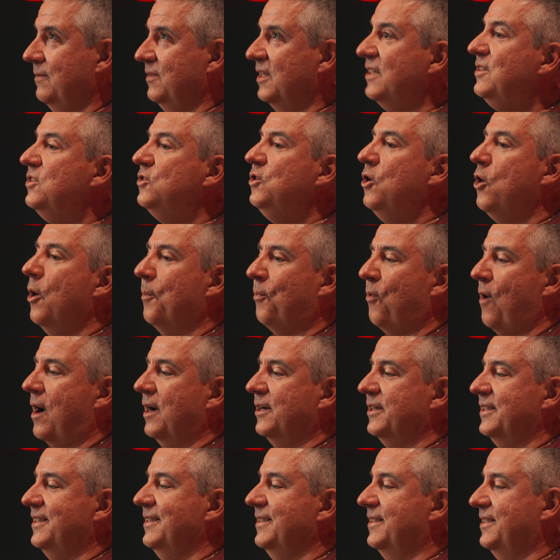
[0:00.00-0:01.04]
This studio
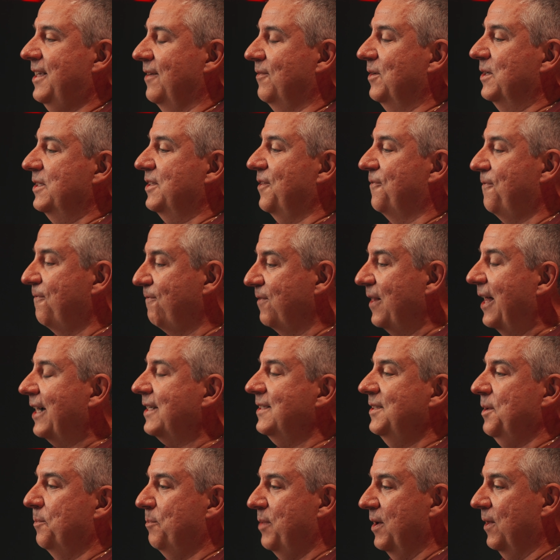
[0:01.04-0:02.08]
project has given us the
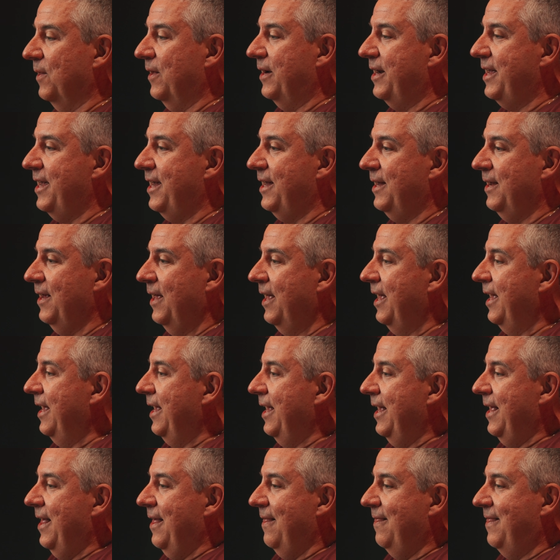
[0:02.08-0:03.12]
flexibility
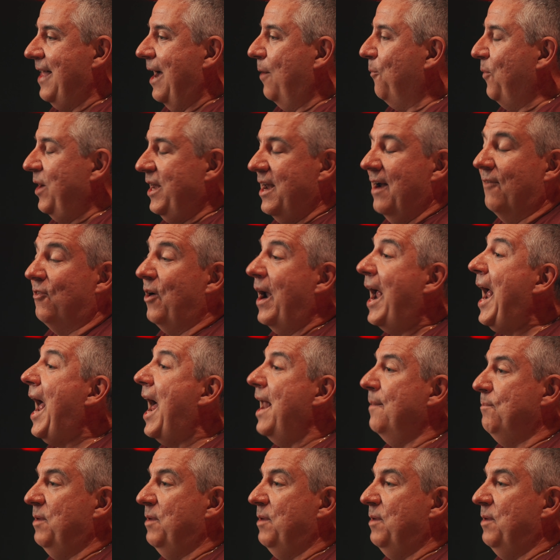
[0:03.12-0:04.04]
that we never had